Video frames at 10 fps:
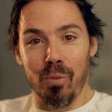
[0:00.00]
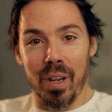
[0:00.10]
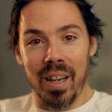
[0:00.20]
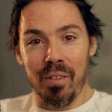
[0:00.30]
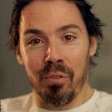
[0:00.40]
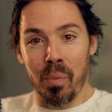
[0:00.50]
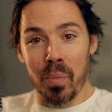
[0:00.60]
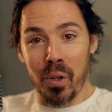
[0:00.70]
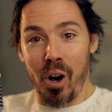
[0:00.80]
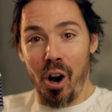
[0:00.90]
read
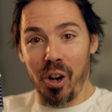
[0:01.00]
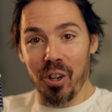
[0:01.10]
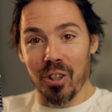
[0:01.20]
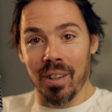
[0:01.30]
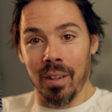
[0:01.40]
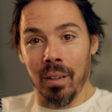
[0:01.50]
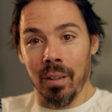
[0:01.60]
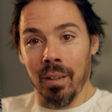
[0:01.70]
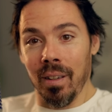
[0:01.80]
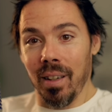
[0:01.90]
from your heart,
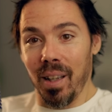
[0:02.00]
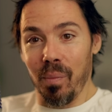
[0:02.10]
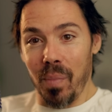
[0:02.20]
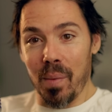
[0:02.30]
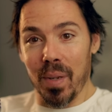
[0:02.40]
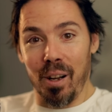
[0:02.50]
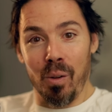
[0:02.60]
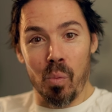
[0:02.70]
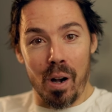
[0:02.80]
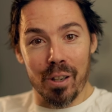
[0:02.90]
and maybe
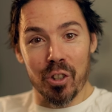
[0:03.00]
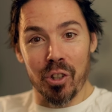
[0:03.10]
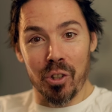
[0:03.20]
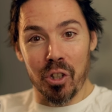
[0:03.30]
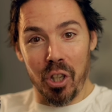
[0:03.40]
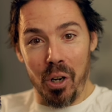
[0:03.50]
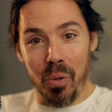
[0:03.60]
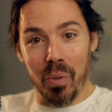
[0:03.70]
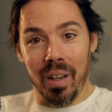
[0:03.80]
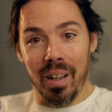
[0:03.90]
I'll watch your
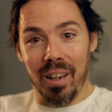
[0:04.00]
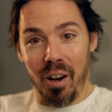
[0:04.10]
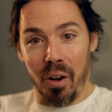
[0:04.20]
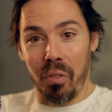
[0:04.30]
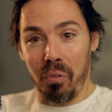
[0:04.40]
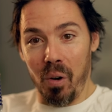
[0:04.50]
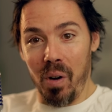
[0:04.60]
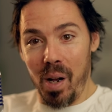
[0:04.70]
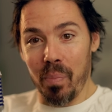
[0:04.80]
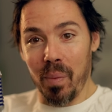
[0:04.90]
show and not
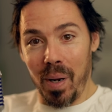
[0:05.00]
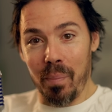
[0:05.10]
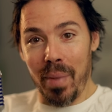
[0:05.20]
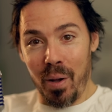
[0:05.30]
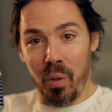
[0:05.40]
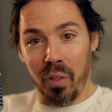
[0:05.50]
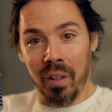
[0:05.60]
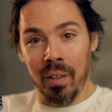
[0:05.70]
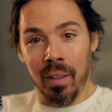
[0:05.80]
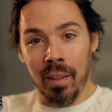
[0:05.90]
throw up in my
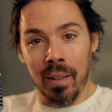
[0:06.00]
mouth.